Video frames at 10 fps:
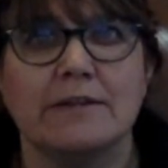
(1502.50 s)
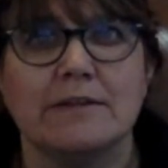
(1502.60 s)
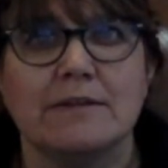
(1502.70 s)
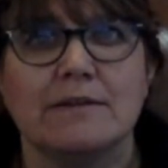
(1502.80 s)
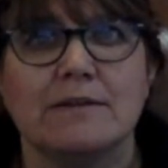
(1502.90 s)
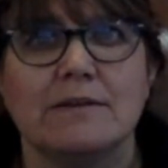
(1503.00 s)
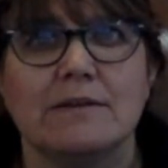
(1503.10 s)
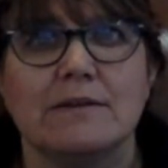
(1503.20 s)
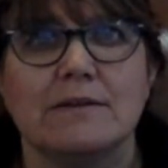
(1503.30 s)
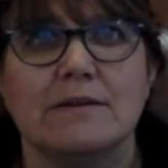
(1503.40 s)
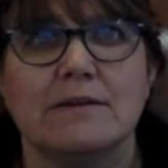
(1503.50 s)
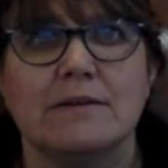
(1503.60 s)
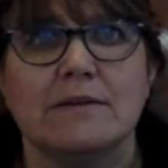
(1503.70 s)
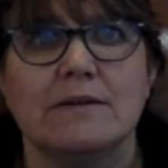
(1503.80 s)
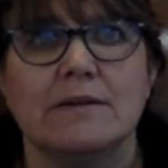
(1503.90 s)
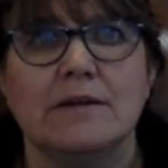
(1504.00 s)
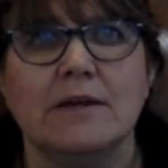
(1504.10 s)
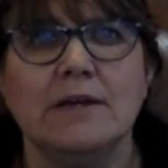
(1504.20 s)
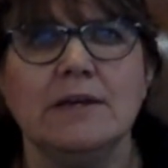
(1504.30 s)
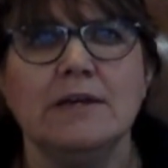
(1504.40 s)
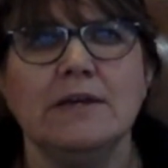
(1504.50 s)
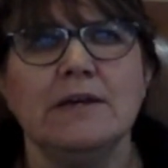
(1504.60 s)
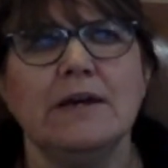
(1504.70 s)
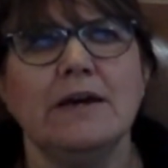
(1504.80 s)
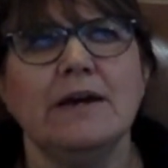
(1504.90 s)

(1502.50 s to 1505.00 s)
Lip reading: (silence)